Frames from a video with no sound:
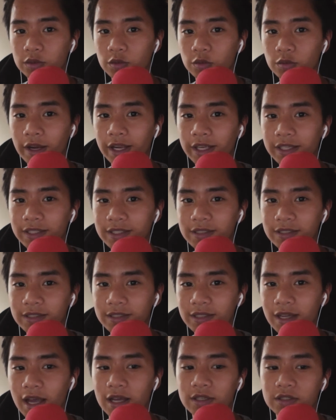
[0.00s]
great
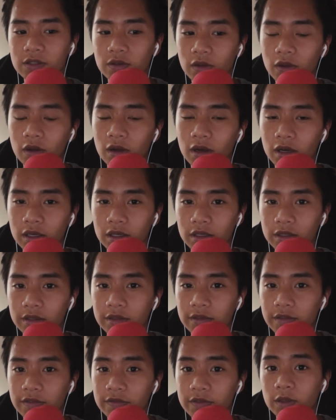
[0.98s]
SLR
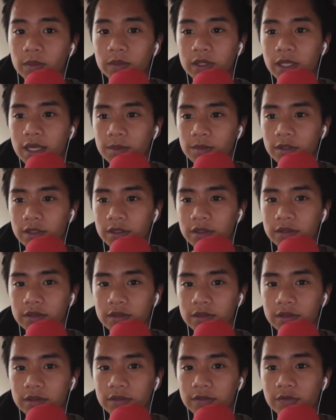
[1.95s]
film camera
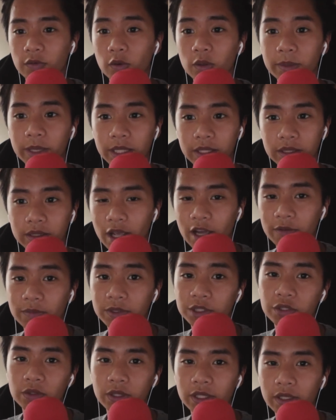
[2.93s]
for me. I've been
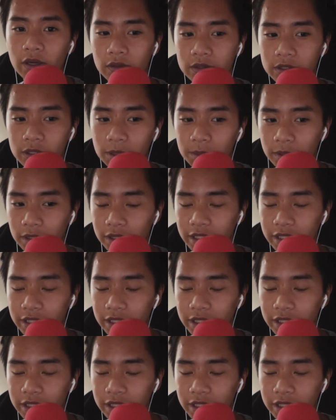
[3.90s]
shooting it all summer,